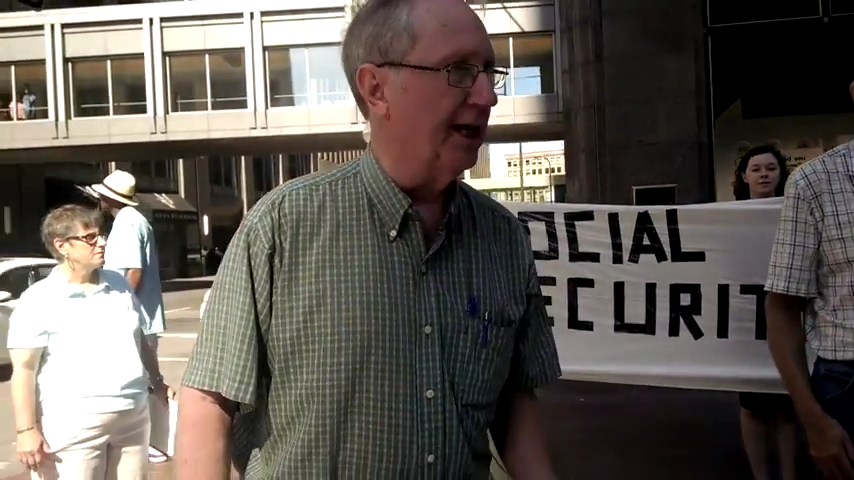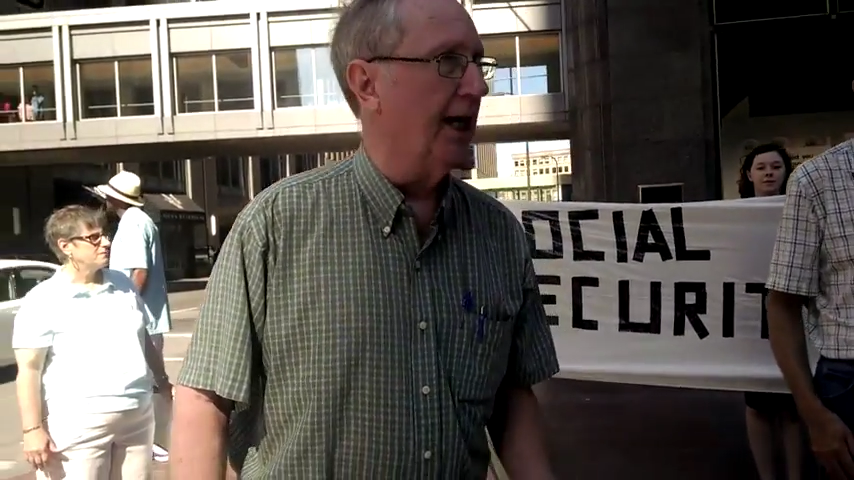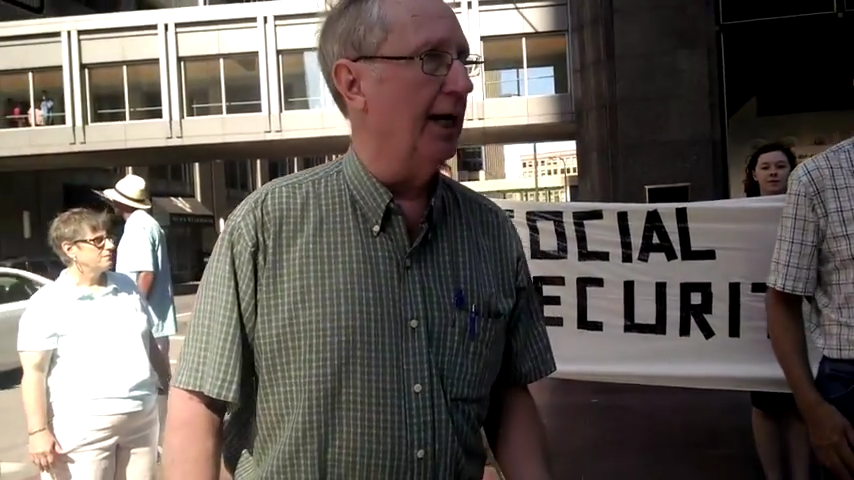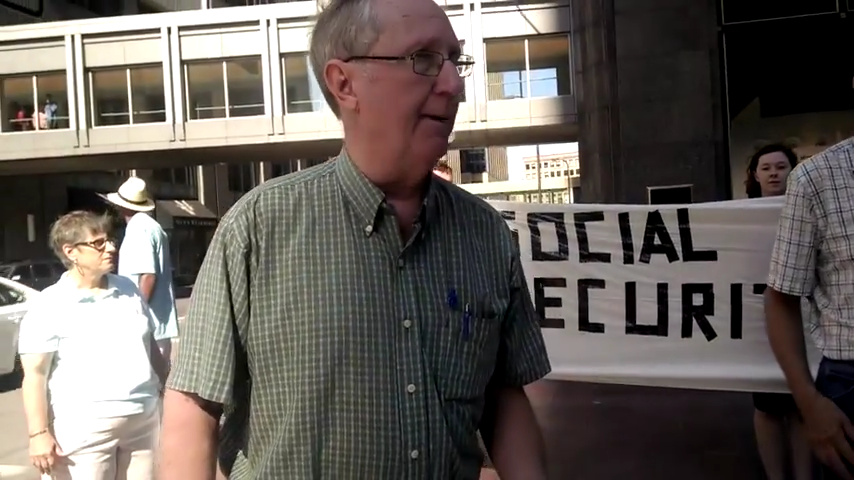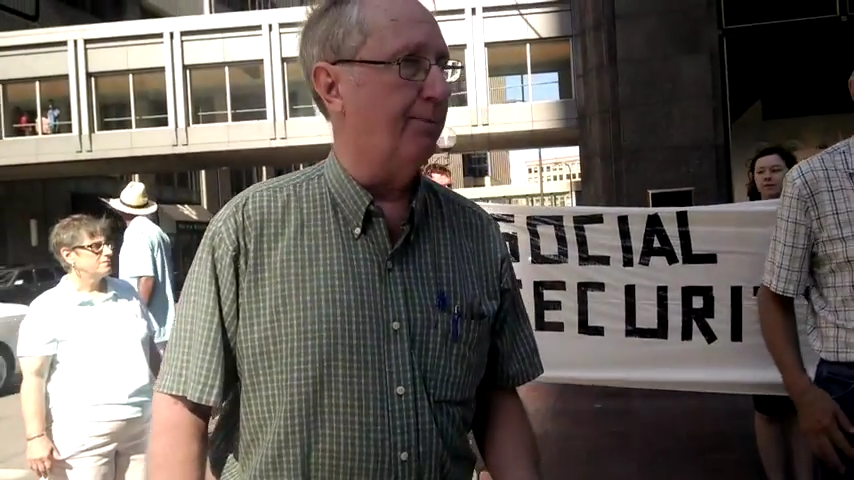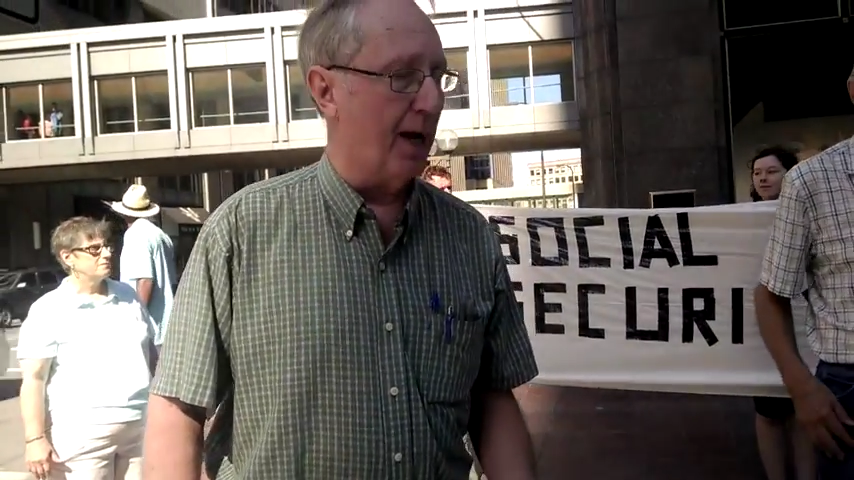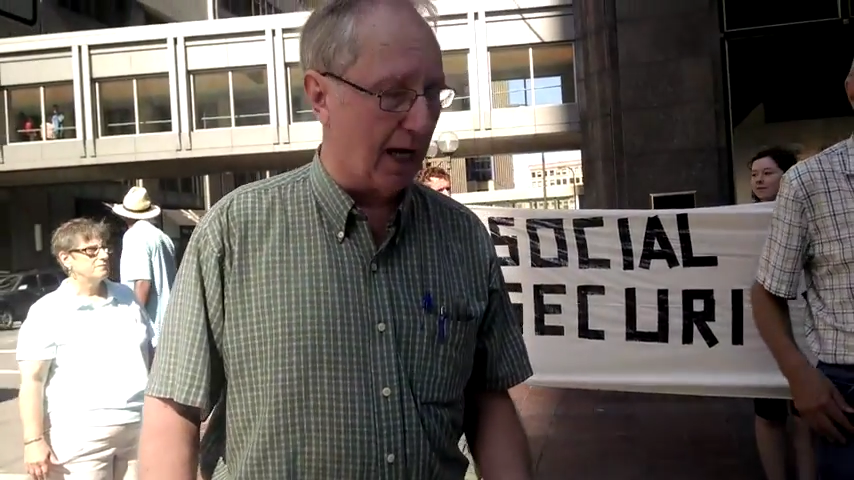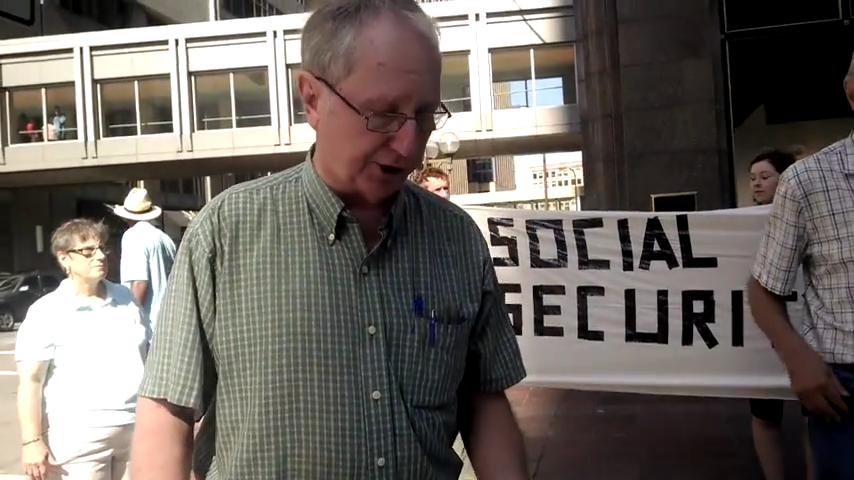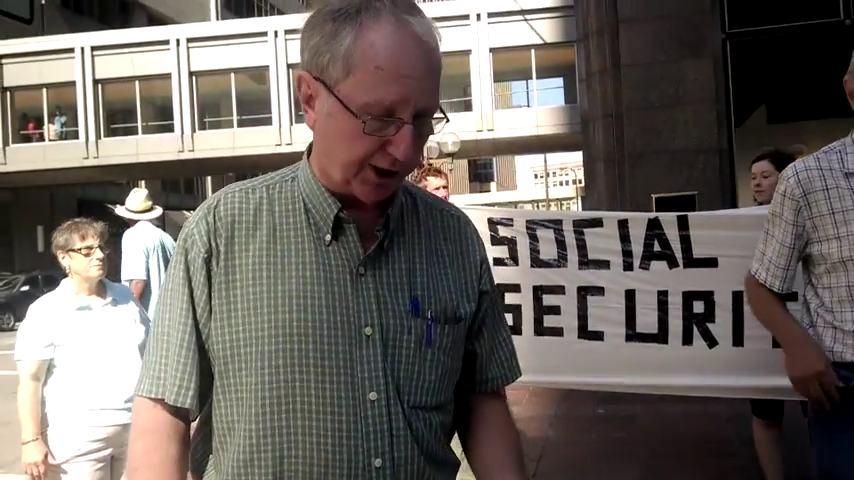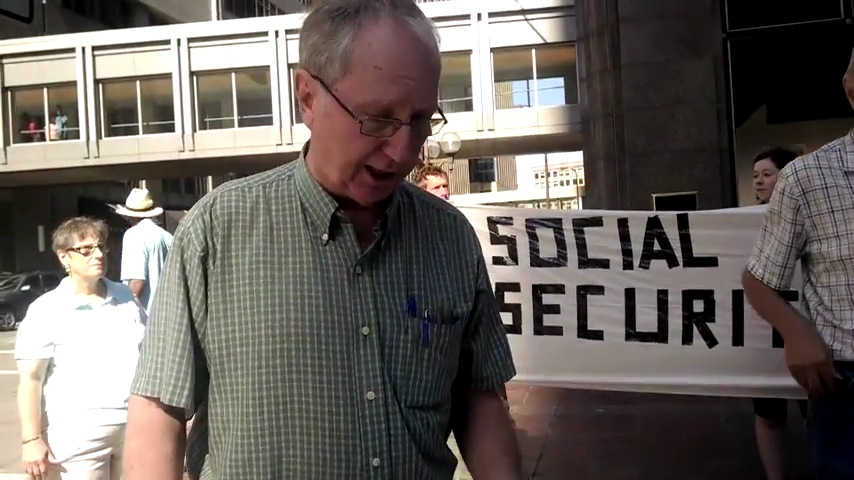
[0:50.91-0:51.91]
still in
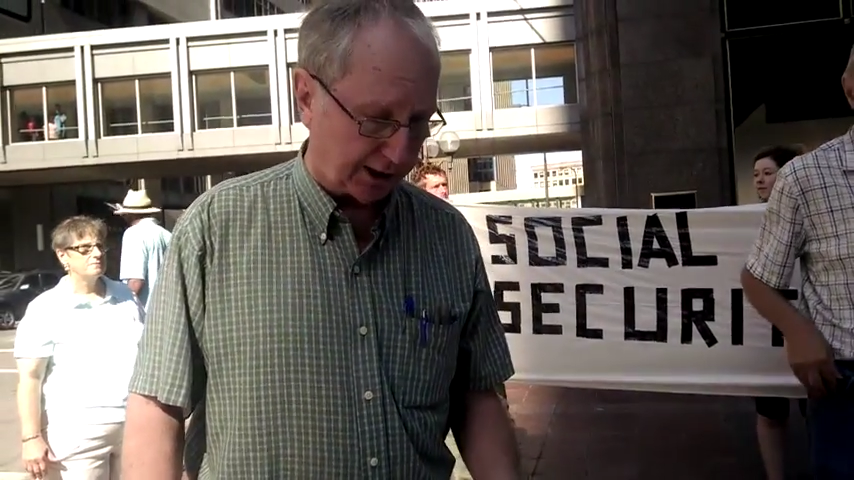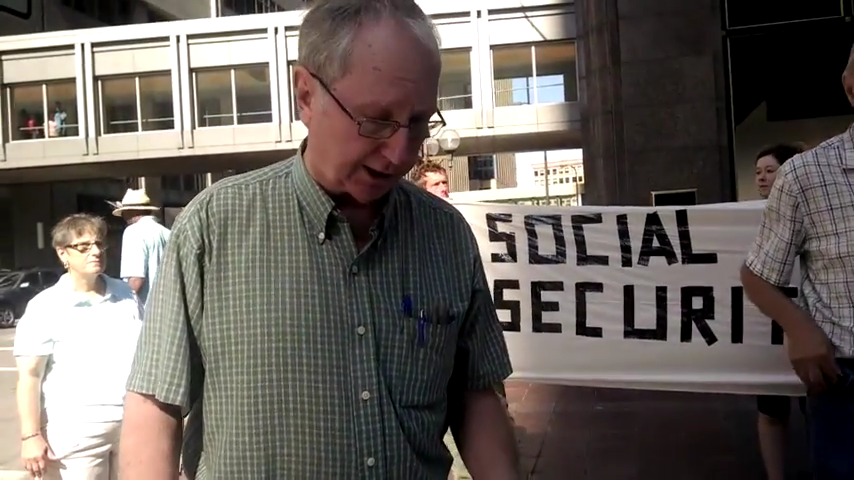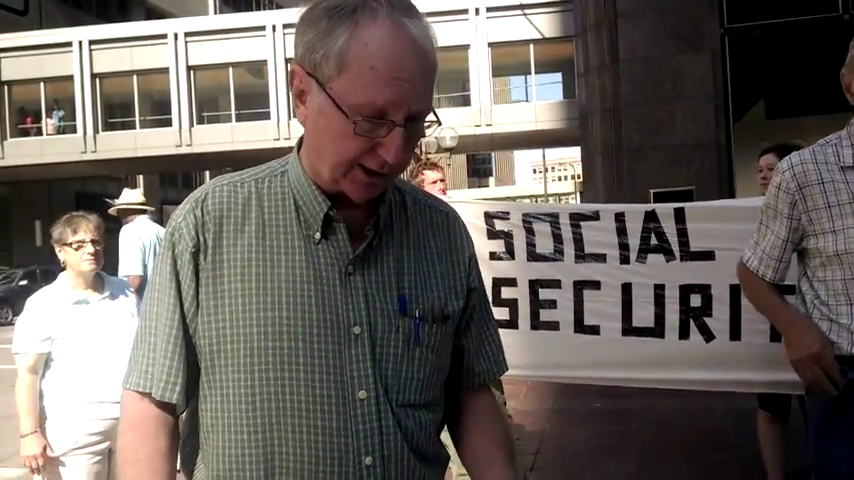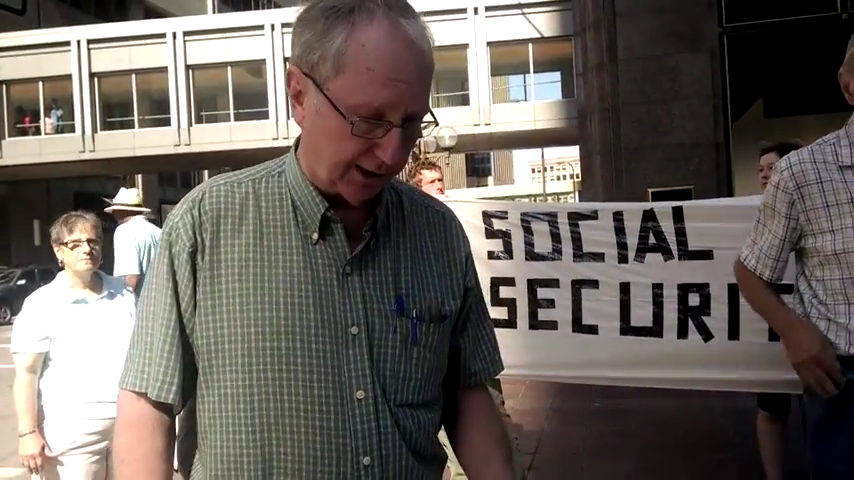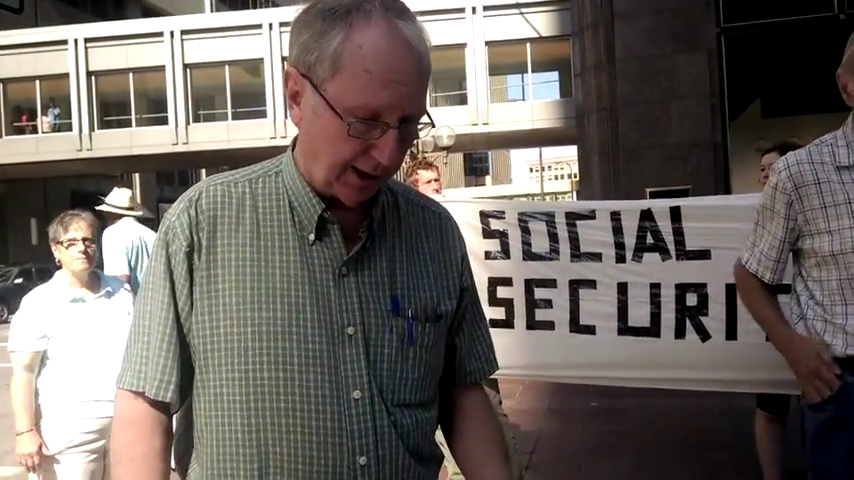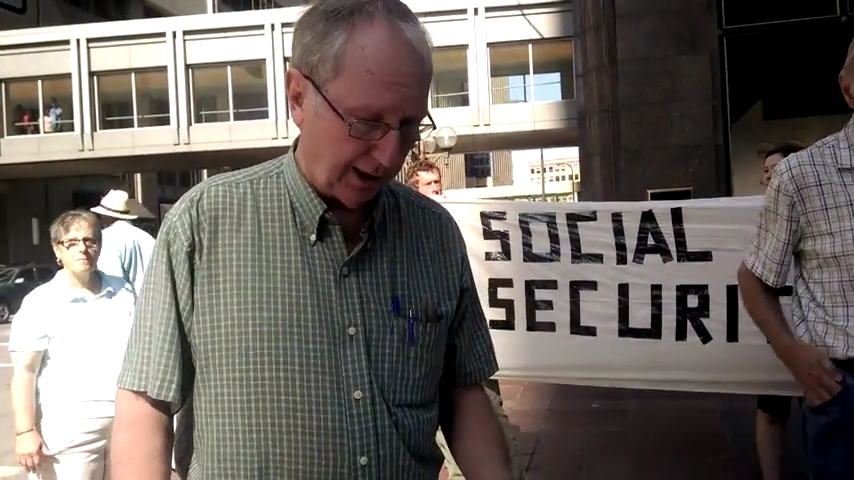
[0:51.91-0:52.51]
process